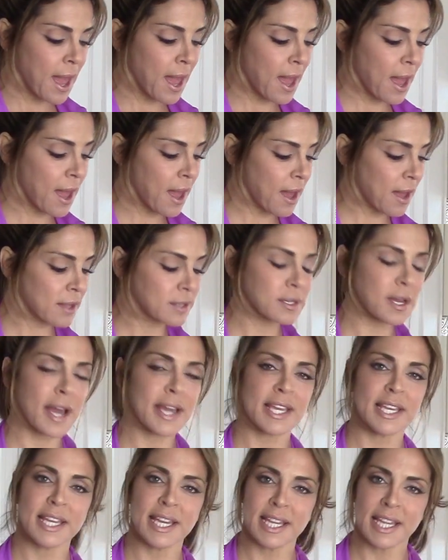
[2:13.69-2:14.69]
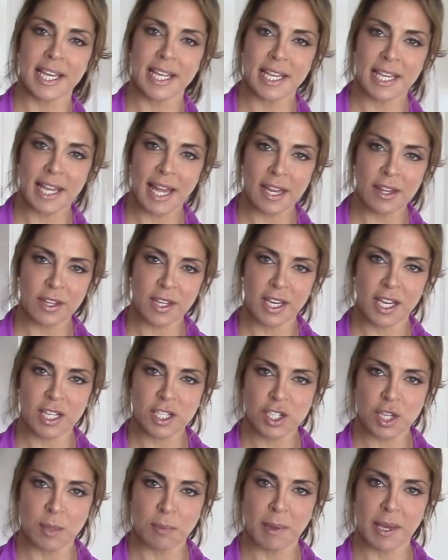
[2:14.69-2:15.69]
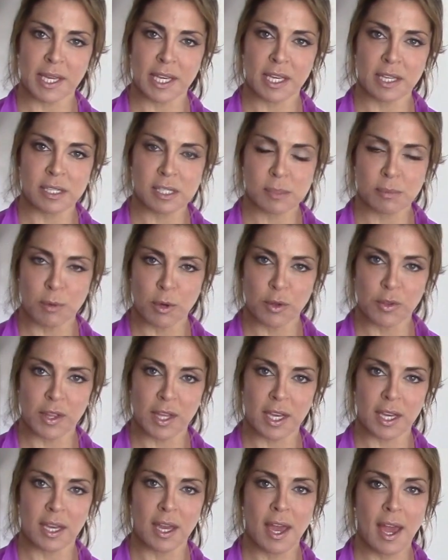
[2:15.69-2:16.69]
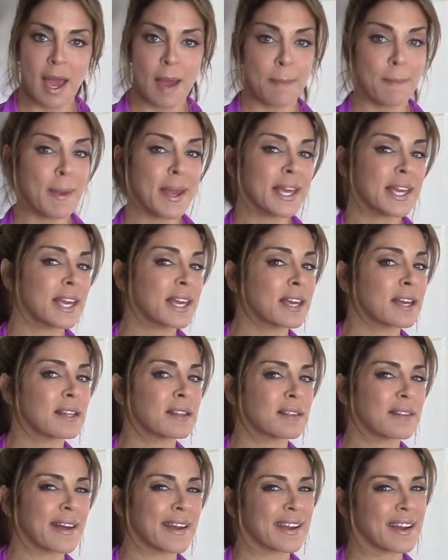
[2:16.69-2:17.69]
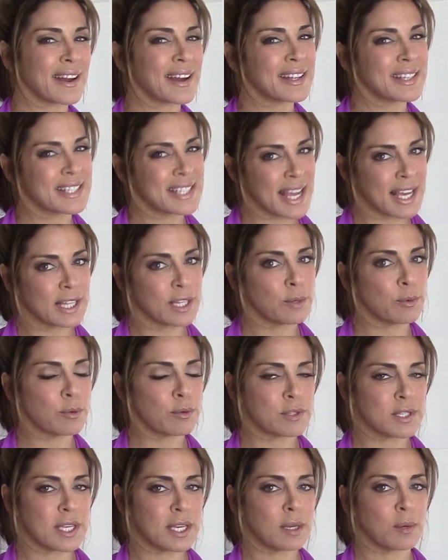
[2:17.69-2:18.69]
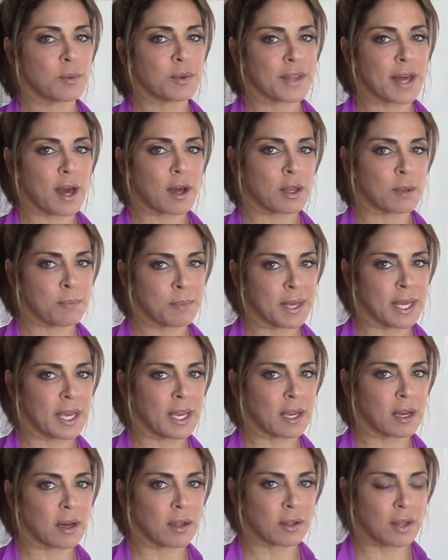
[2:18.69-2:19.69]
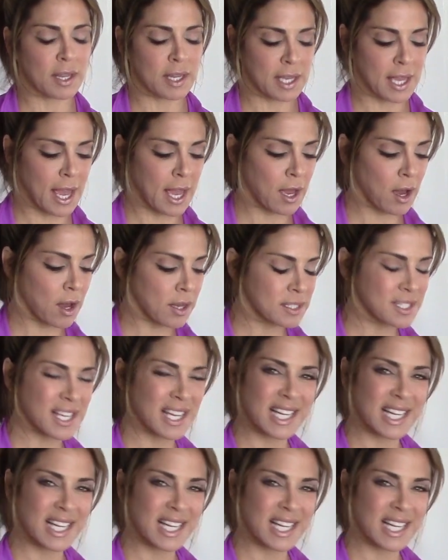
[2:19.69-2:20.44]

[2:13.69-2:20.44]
and I can get in and out of the kitchen making a smoothie and making it like a daily routine without it being a lot of chaos.